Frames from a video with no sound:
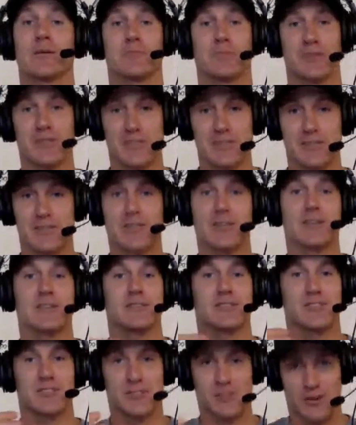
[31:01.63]
please
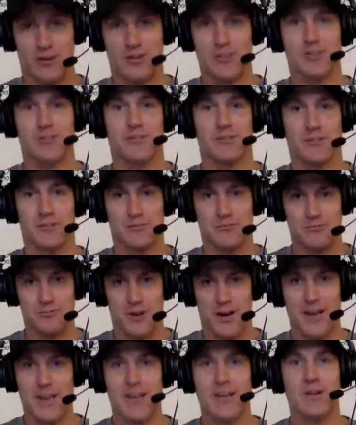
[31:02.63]
start the
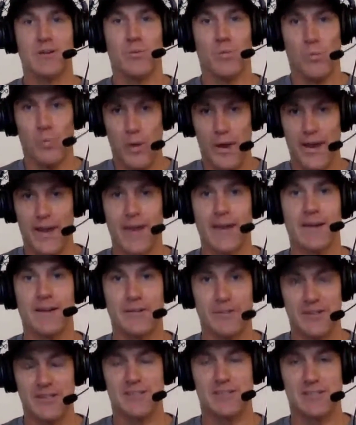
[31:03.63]
right way
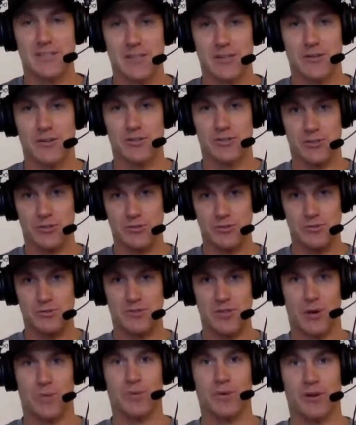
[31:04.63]
this year so you
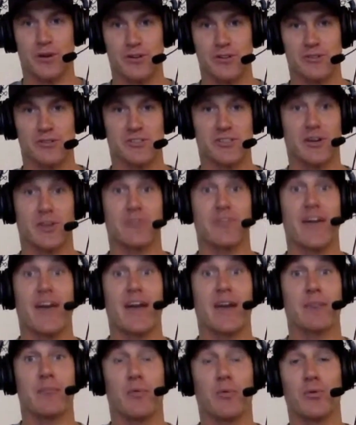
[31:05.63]
don't hurt yourself,
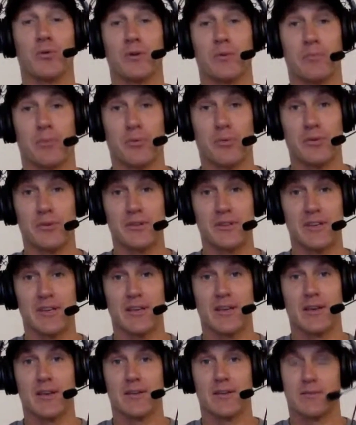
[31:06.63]
and more
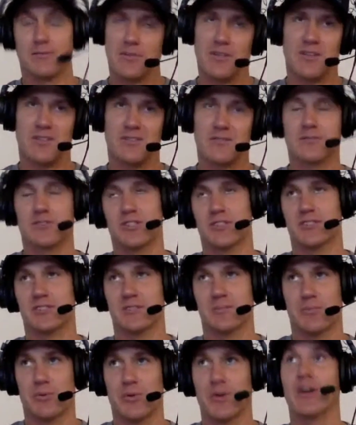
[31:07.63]
importantly, just
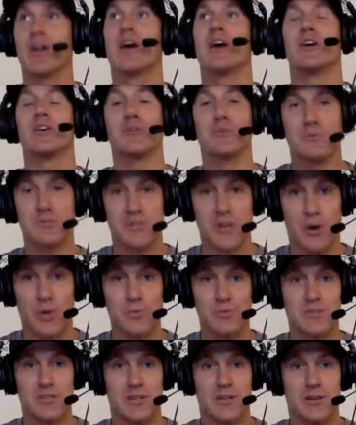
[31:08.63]
as important, you
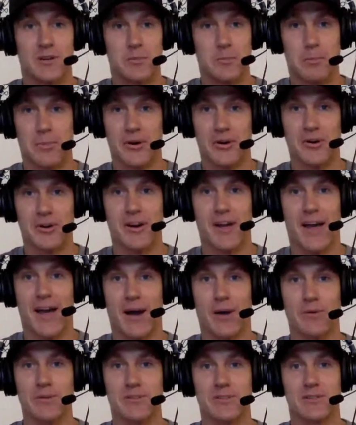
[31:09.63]
don't burn
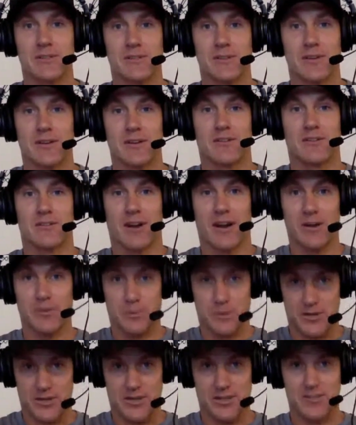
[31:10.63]
out,
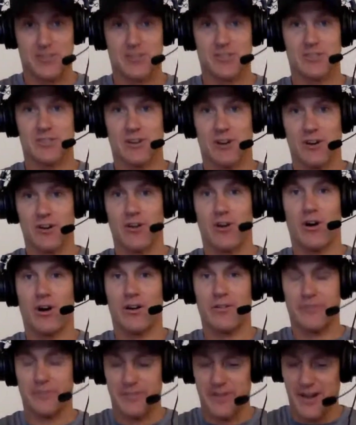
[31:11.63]
right? We're going to start
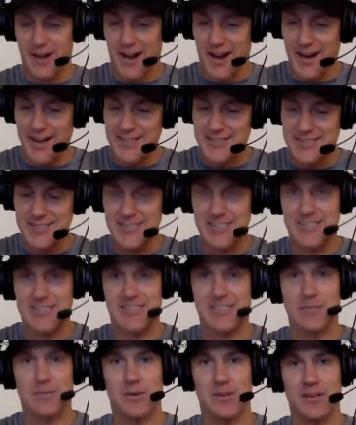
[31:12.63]
off nice and
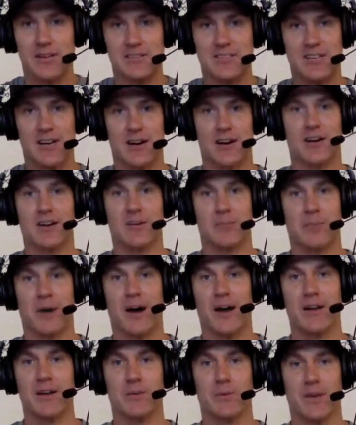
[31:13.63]
easy with a ton of
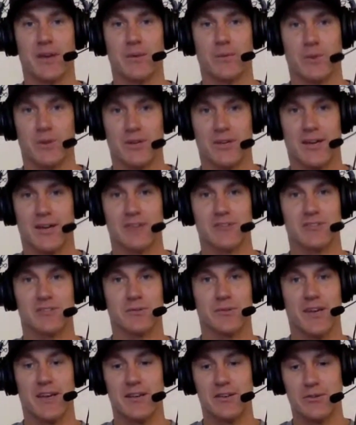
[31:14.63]
body weight workouts
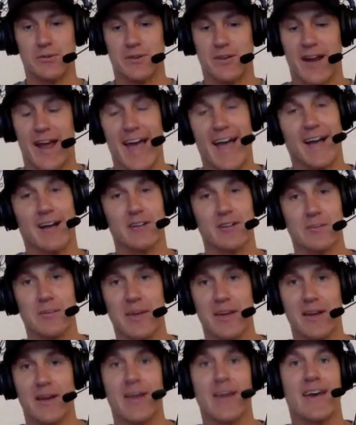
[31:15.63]
so that you can
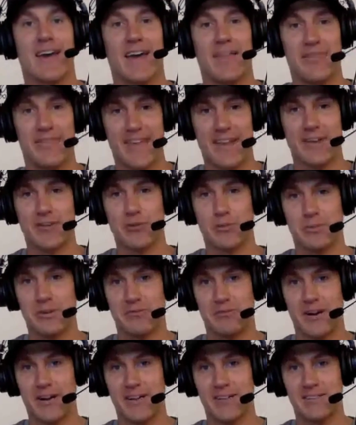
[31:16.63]
acclimate, and then you'll
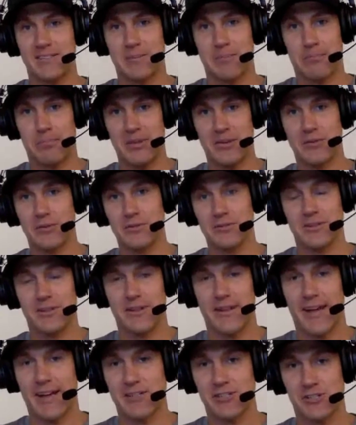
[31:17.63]
be ready to build
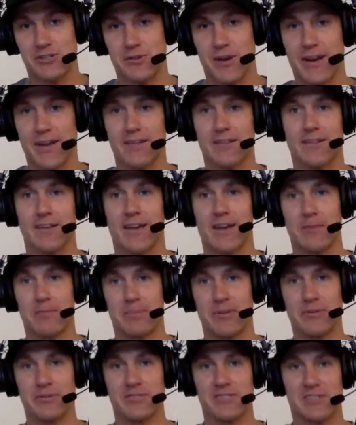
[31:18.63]
that strength
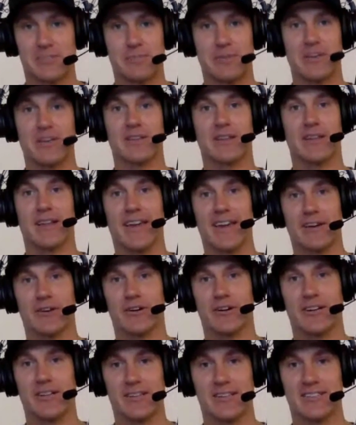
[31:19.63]
and build the speed
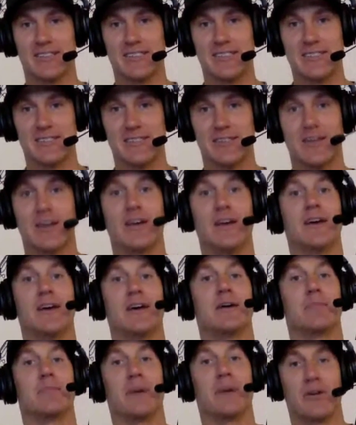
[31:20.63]
later in the season.
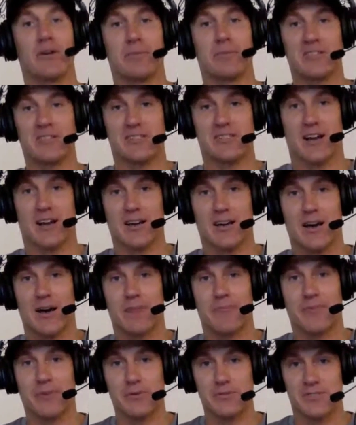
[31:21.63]

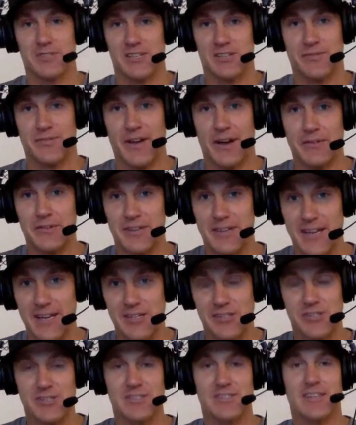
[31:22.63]

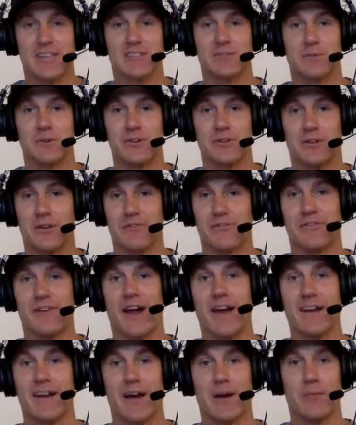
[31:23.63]
betterbeach.com/foundations. That's where you can
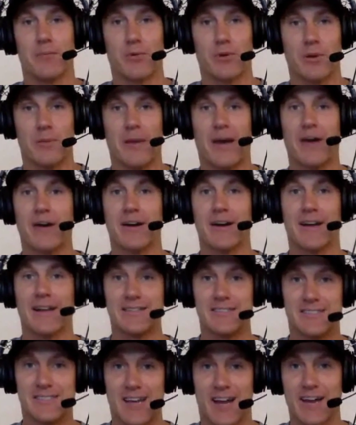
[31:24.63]
find out more about it
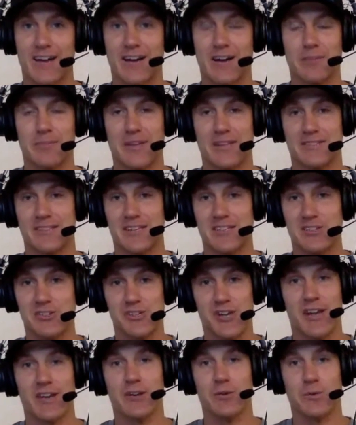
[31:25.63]
and sign up. That's on
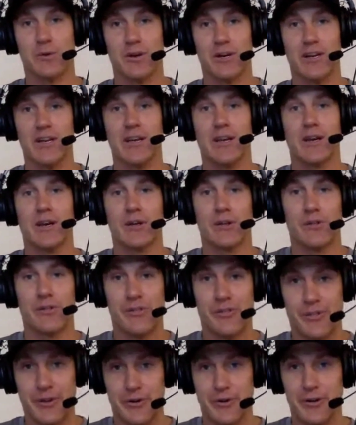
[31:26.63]
January
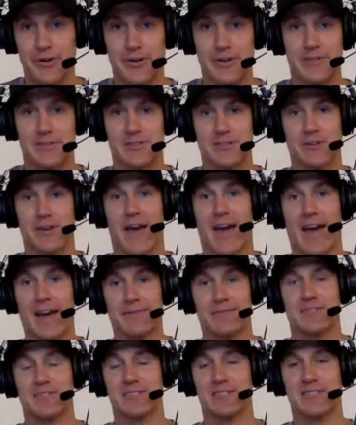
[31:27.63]
3rd, so you
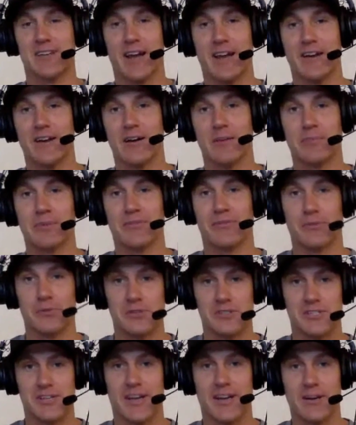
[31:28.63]
have to sign up
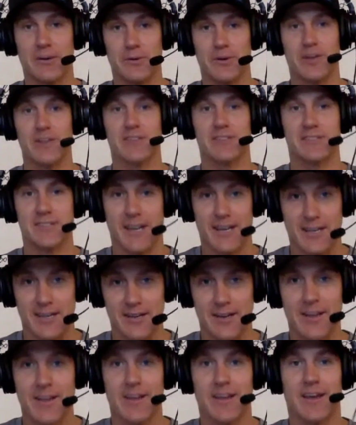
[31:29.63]
before January 2nd,
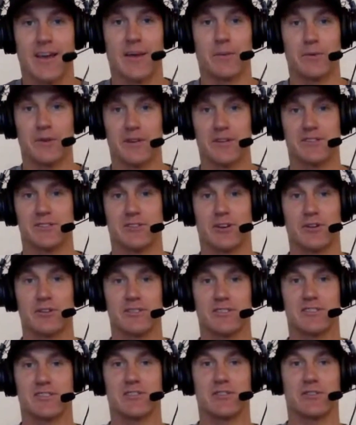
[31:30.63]
and we're going to
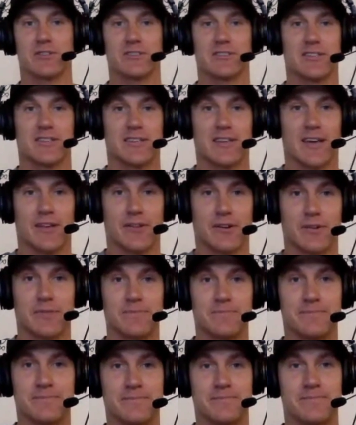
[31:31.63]
start this year together.
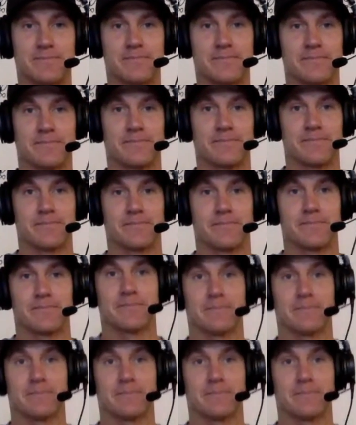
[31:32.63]
Yeah, and